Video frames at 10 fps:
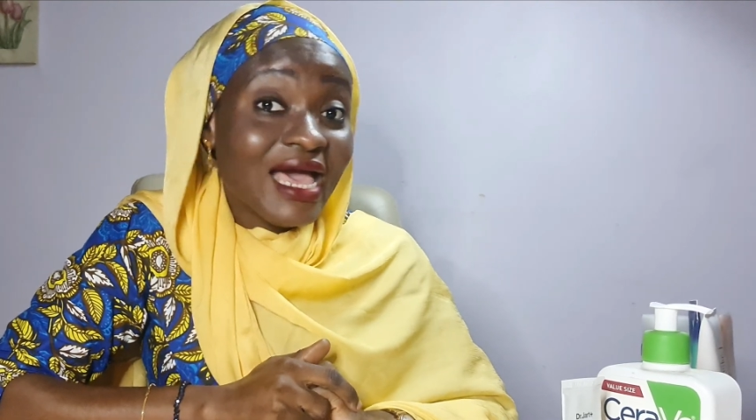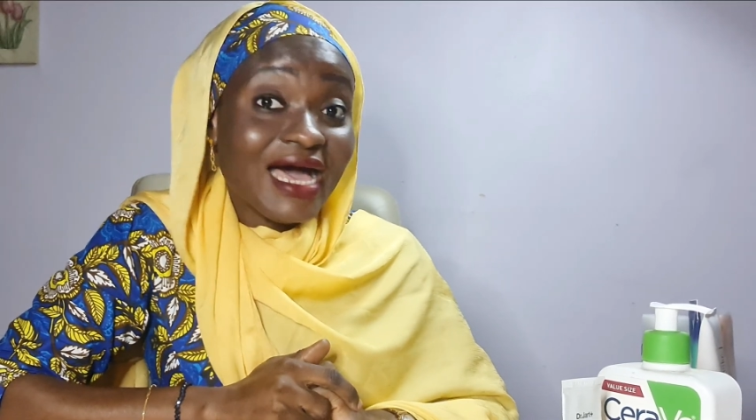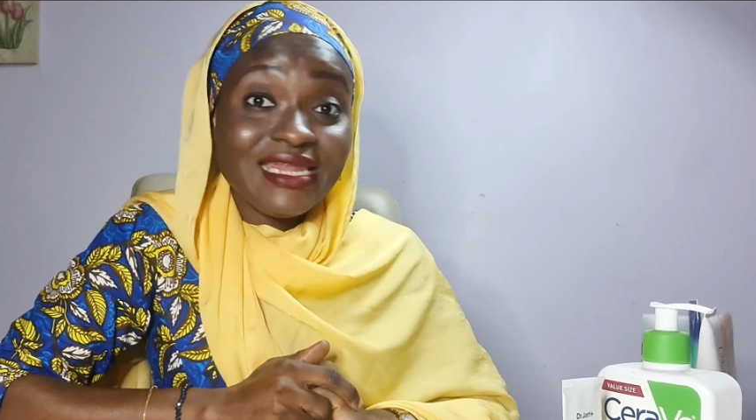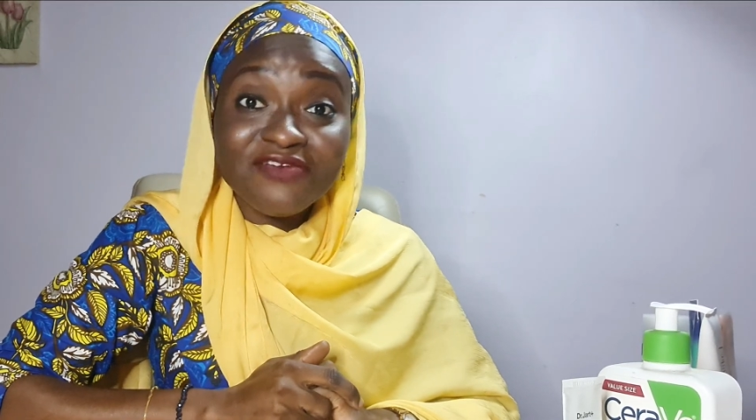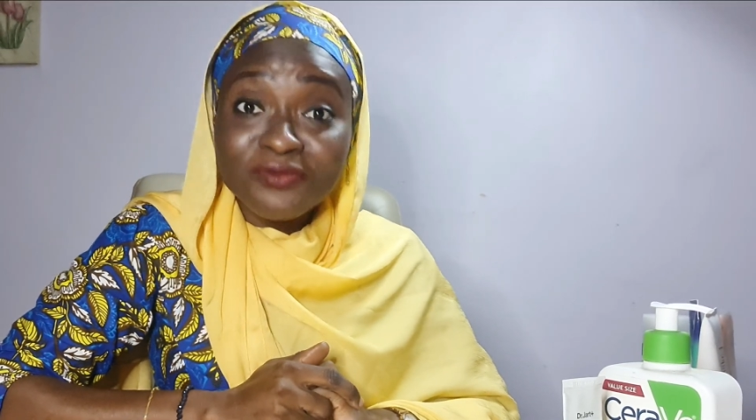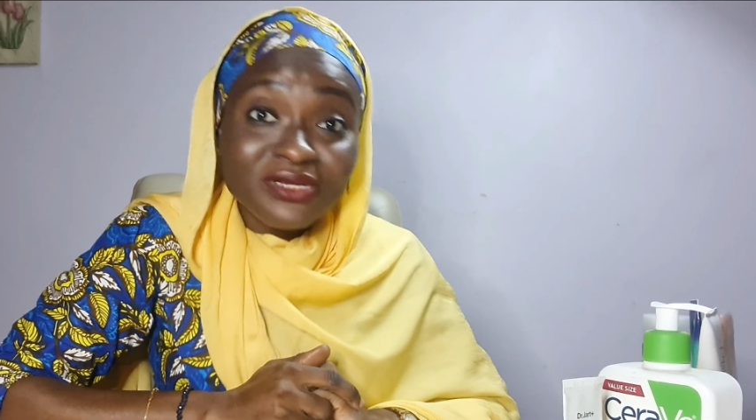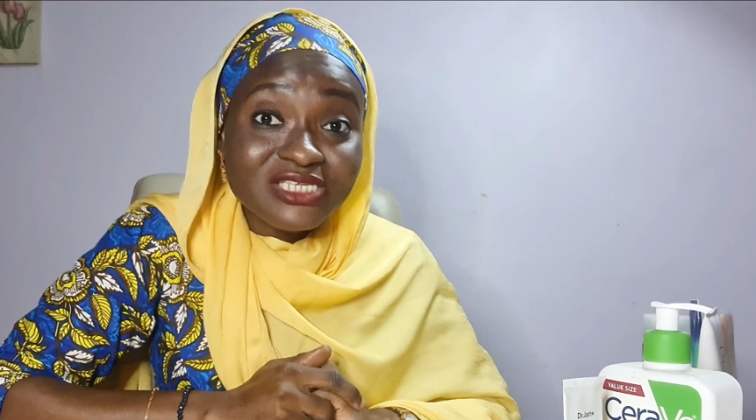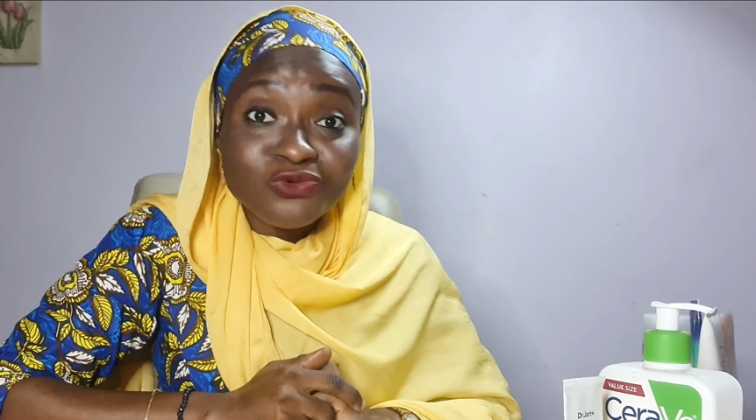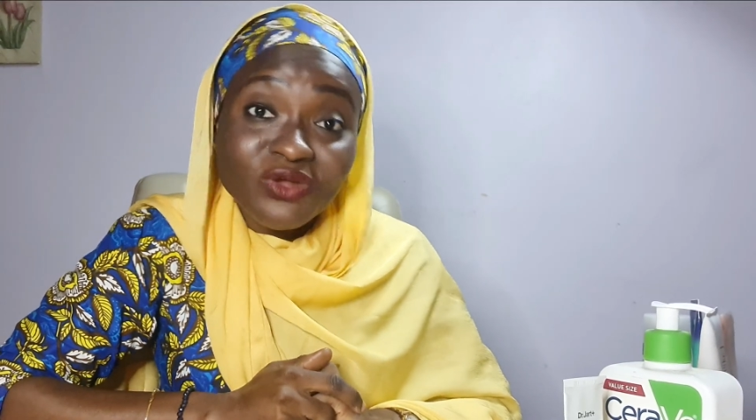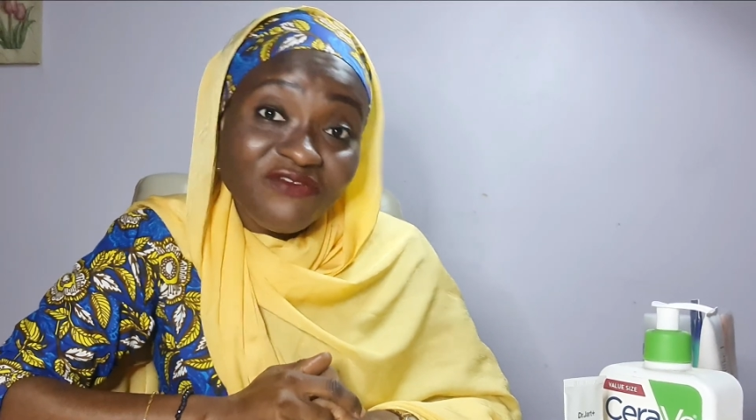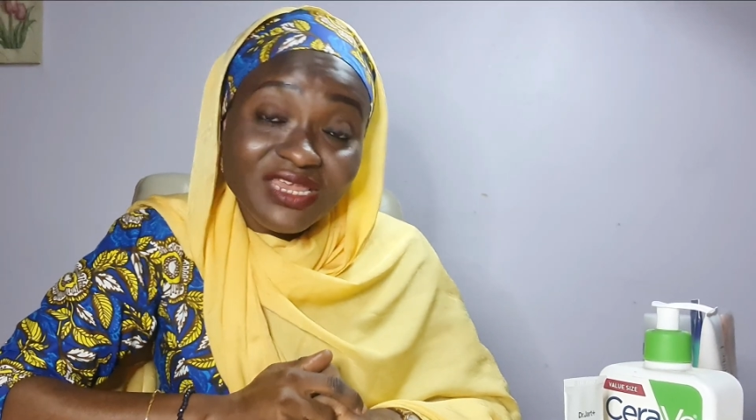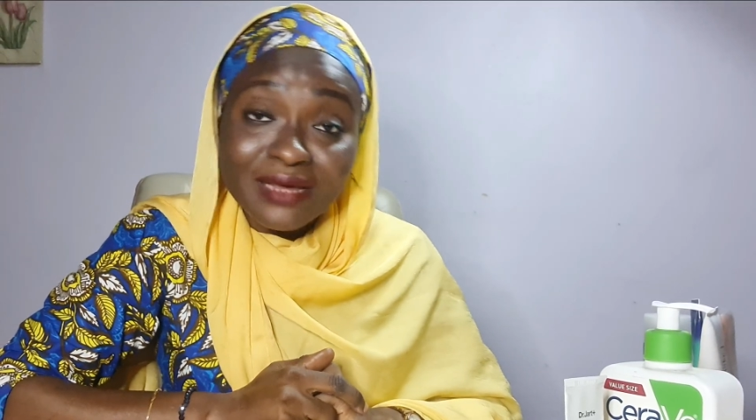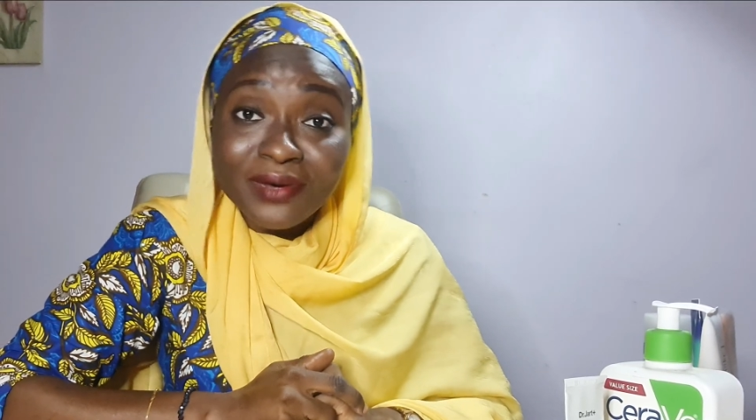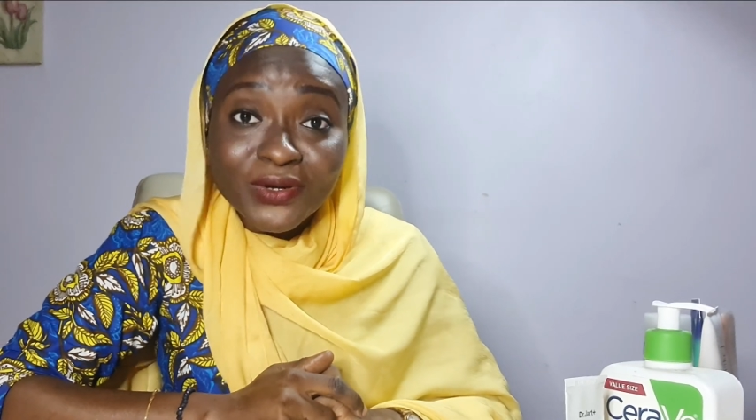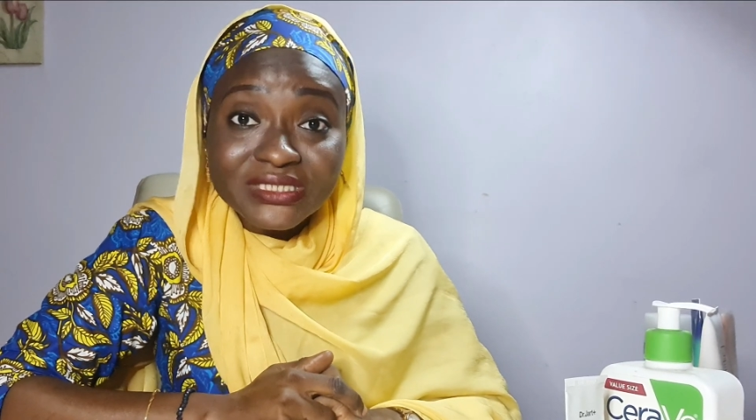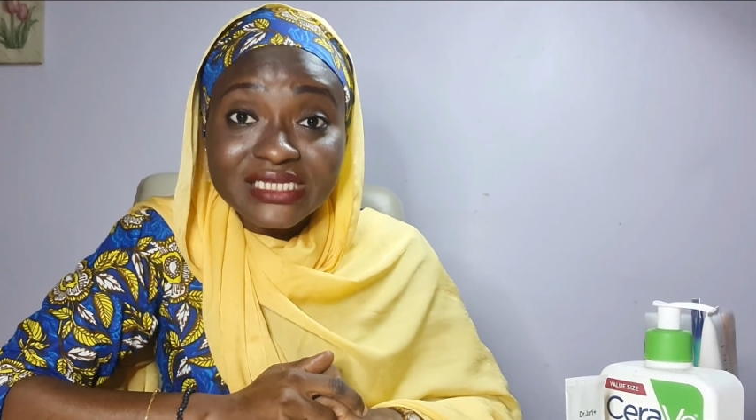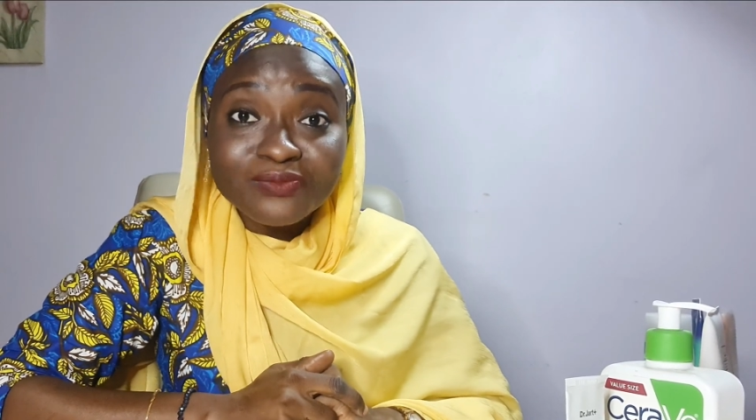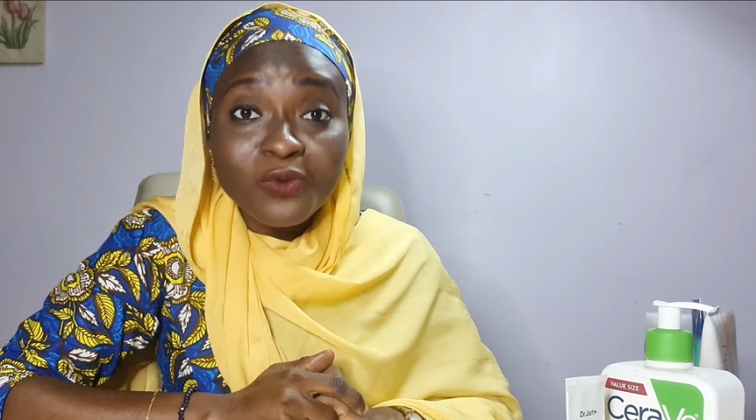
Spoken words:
and everybody's raving about it.